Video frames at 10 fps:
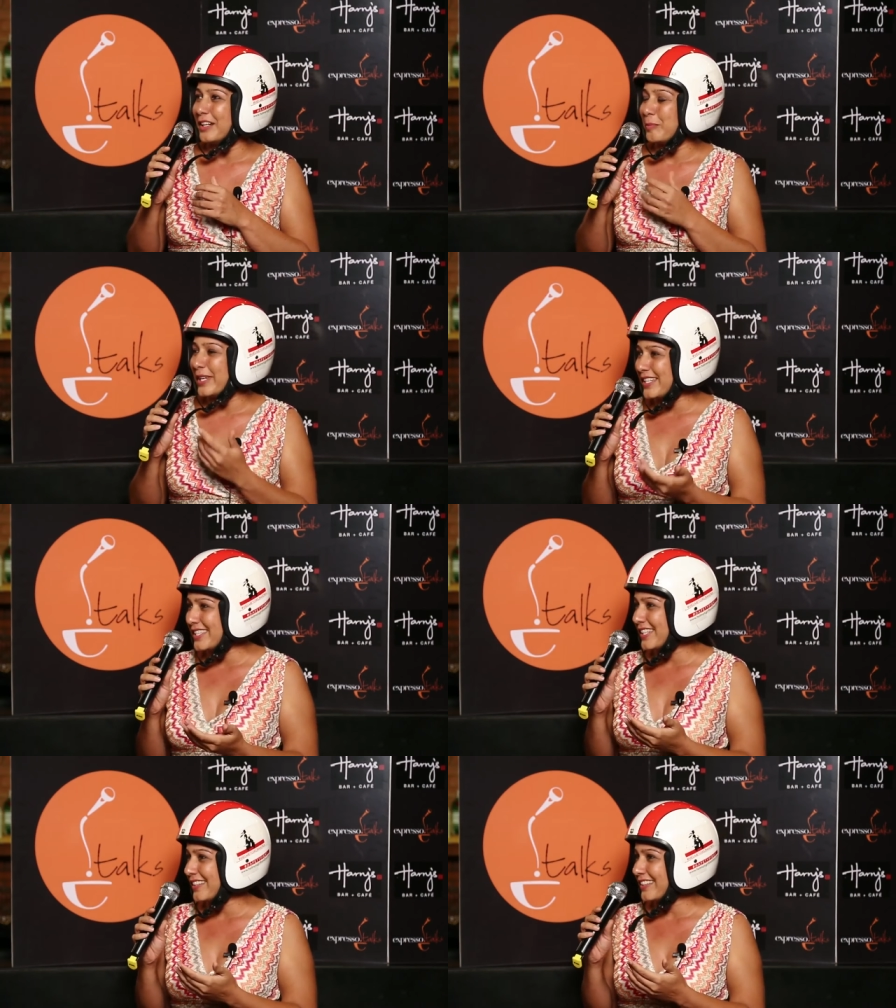
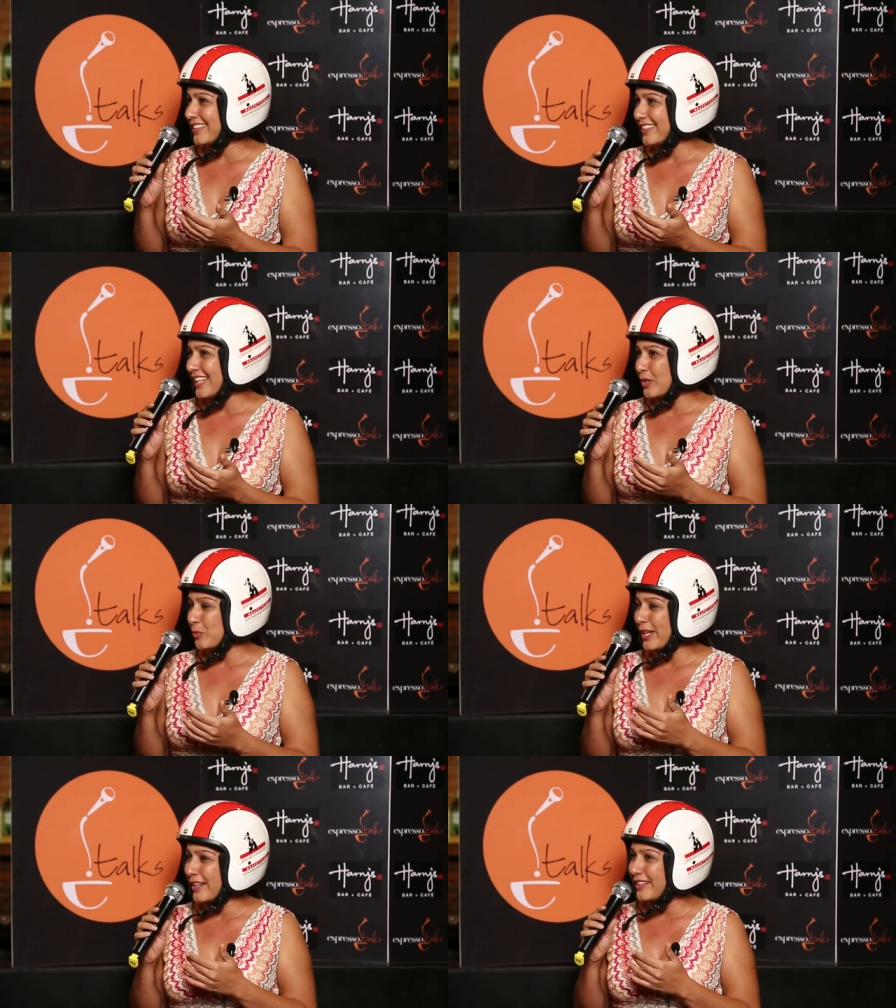amazing that
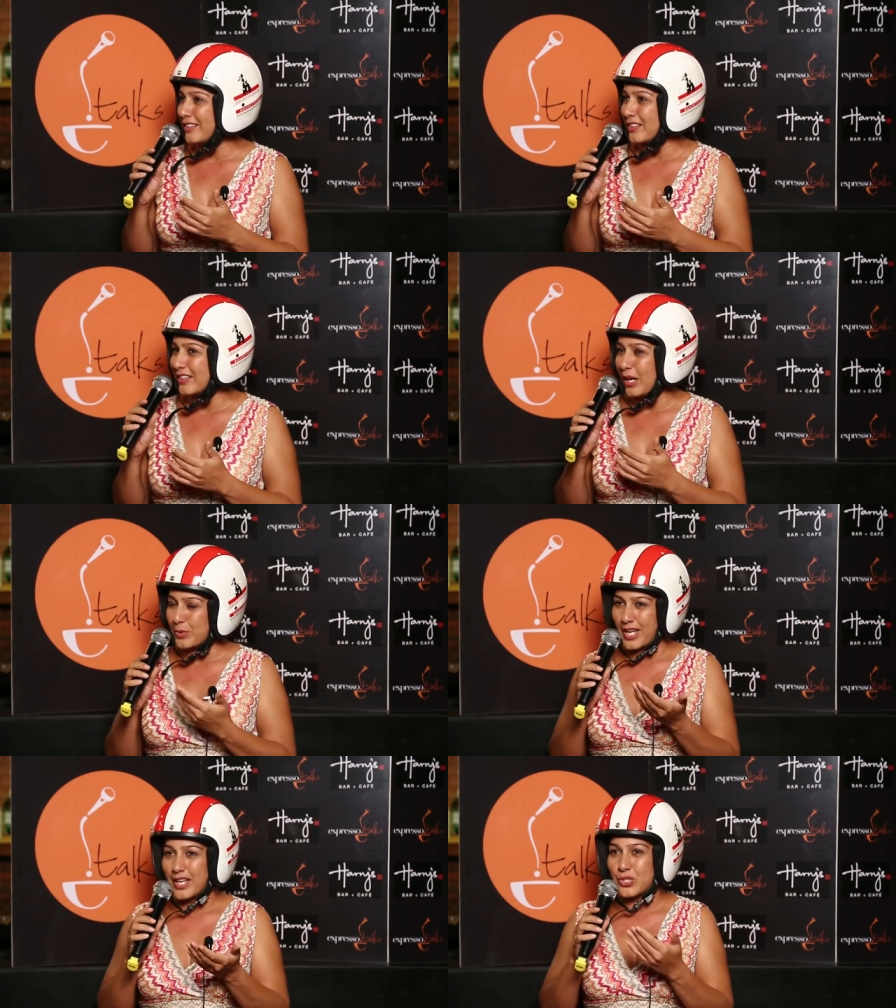when I
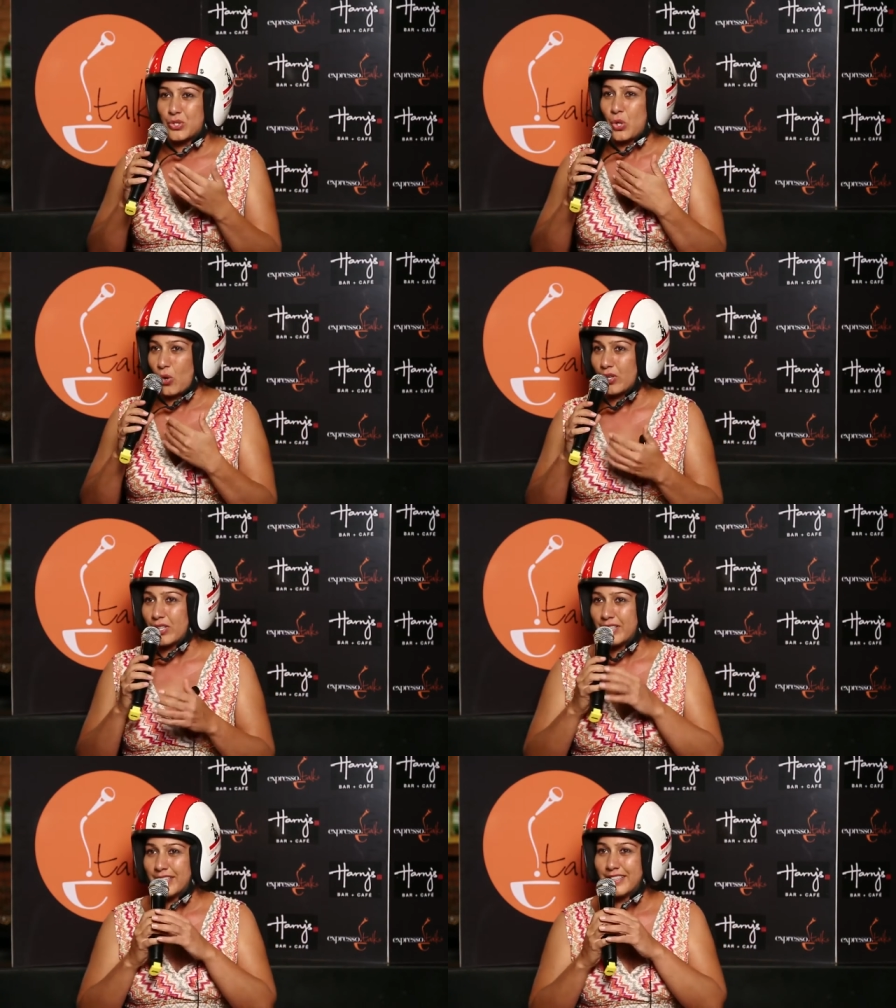was asked to
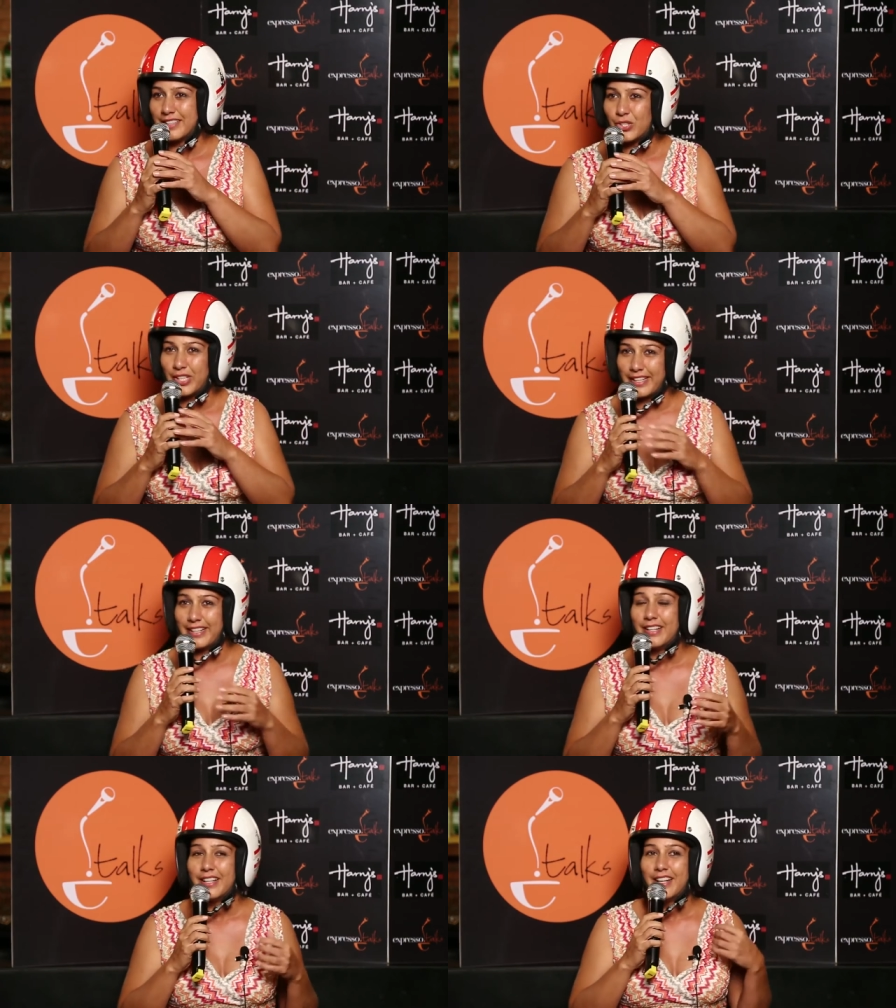talk
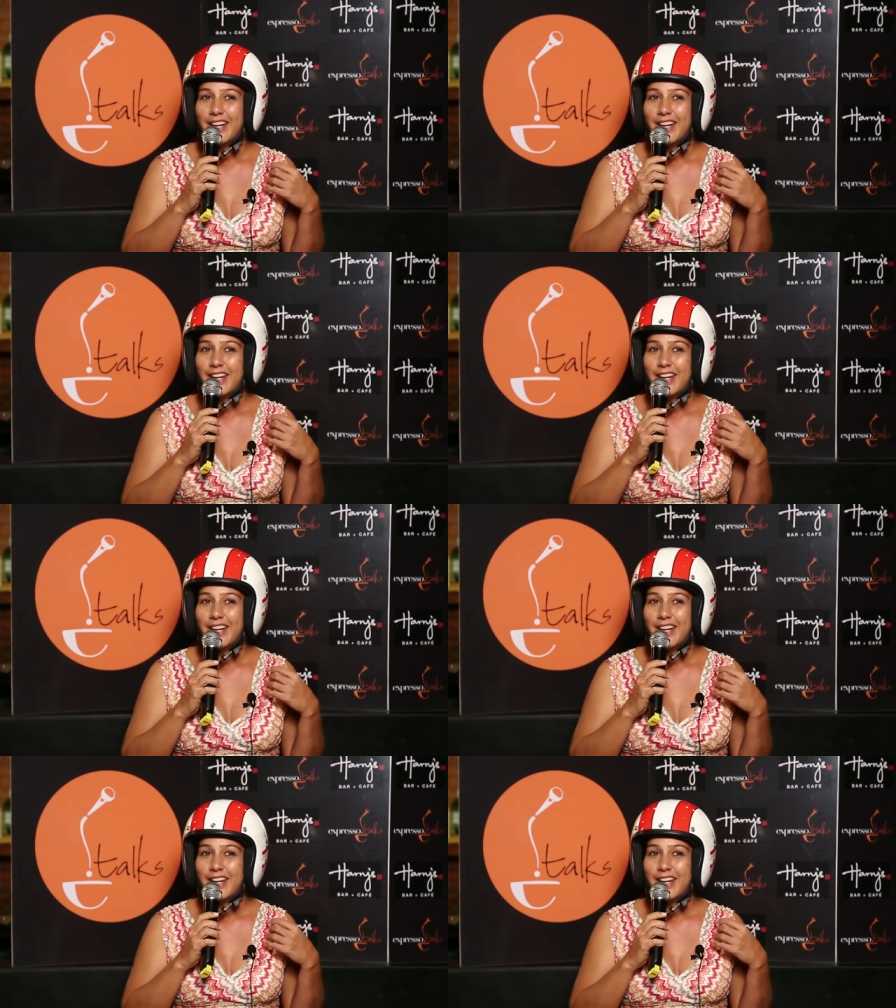today,